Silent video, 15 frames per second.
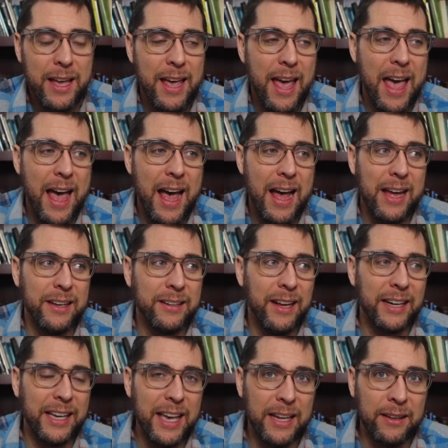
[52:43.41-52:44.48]
And
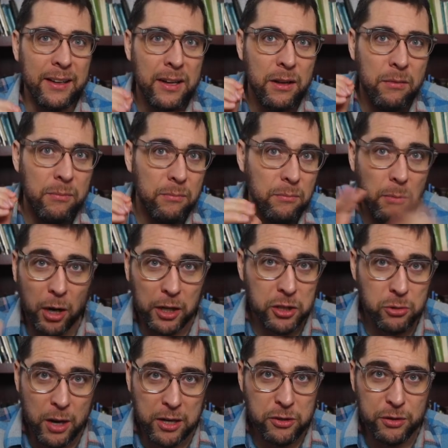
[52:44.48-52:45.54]
again, Marcus
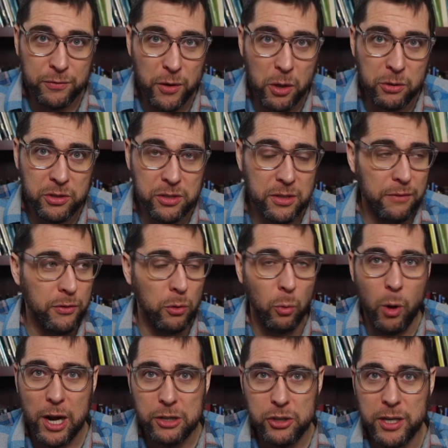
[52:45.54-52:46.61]
Rogers folks, if you're
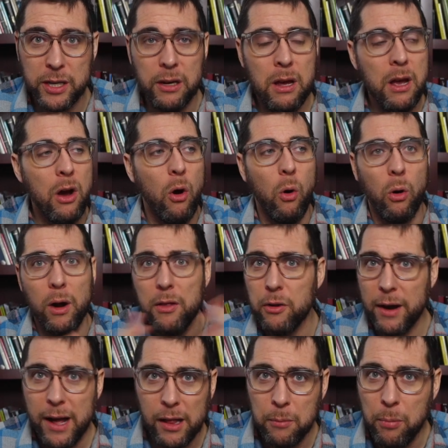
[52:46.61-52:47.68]
watching, or other
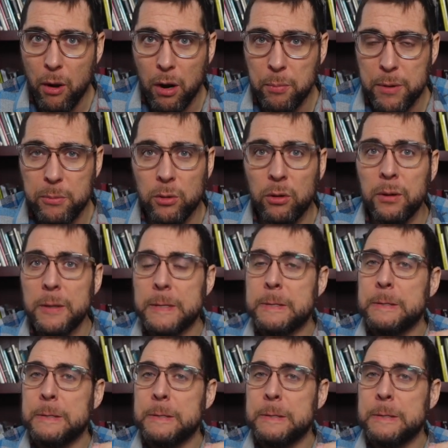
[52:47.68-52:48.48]
Alan Parr people,